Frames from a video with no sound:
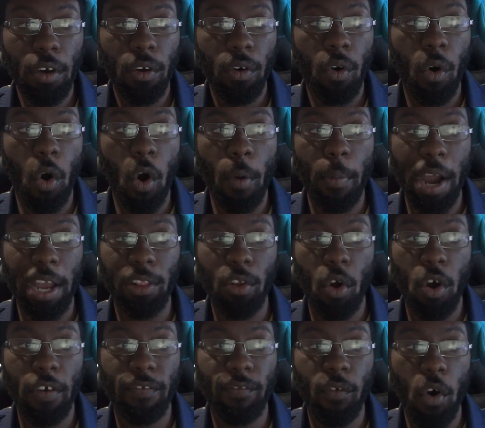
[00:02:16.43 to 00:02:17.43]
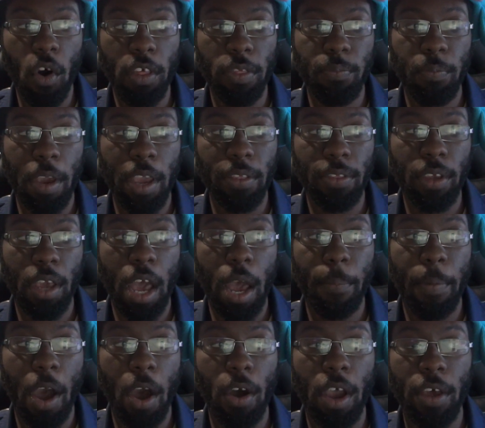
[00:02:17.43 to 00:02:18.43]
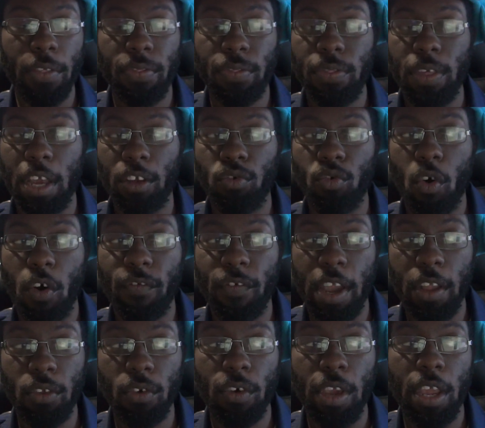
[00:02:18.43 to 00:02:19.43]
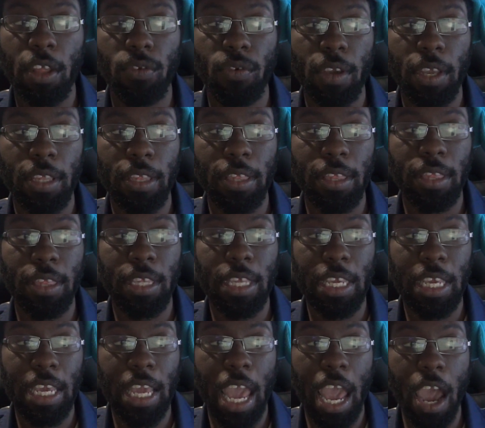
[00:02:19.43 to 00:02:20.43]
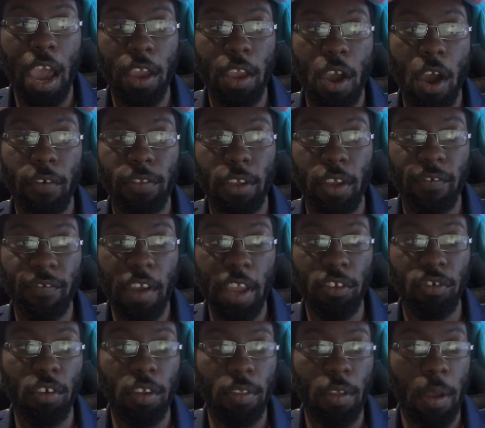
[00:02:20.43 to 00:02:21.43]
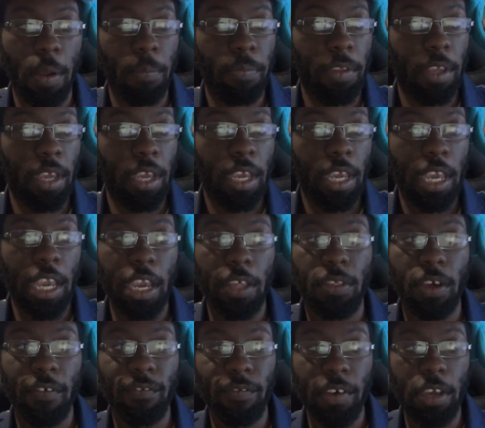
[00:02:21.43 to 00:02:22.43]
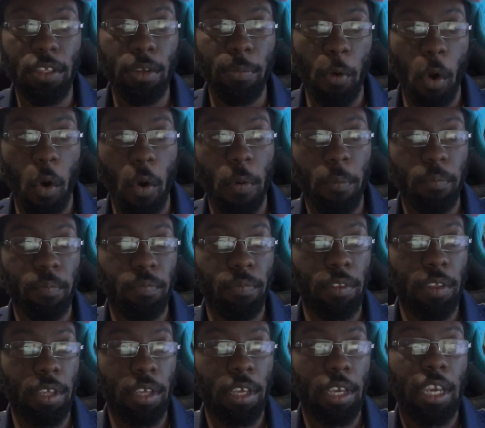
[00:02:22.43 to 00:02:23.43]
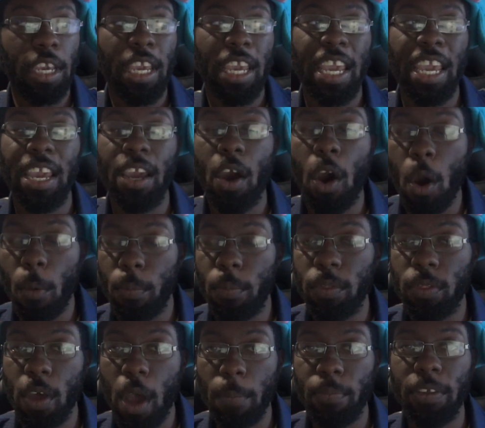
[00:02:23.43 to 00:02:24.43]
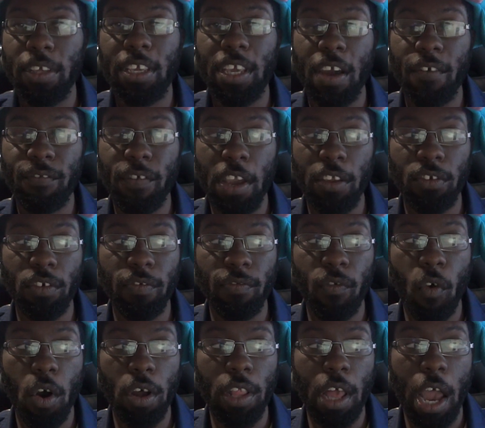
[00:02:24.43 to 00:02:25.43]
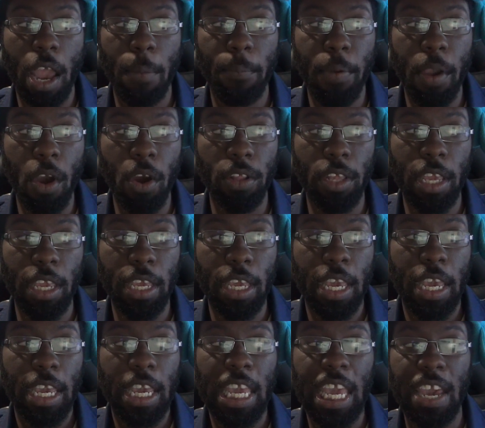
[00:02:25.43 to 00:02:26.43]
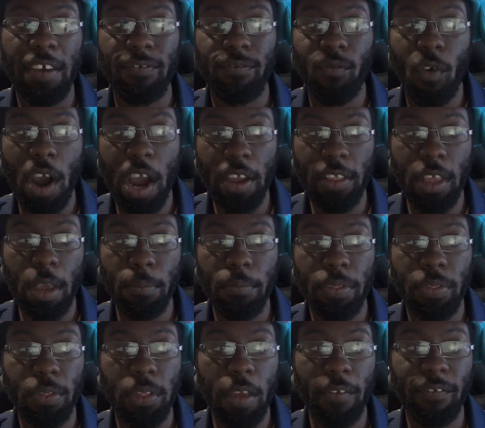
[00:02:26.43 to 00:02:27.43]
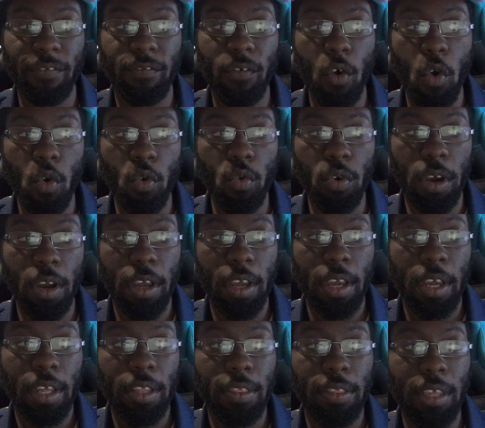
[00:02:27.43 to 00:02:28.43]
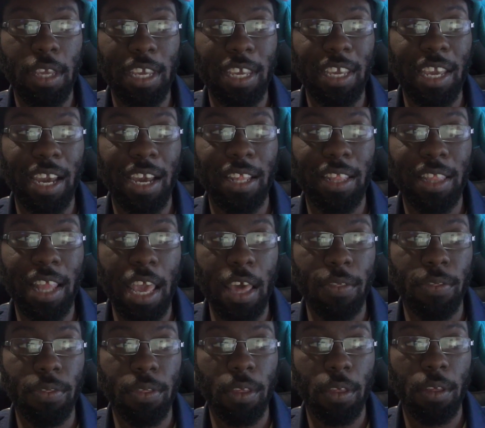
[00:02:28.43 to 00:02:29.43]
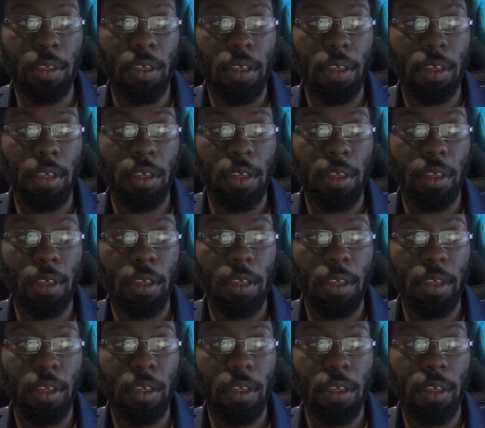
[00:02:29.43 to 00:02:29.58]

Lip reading: or by law enforcement about a sexual offender entering the area of the convention, it's unfeasible. And it opens up the convention for liability if one of them slipped through the list.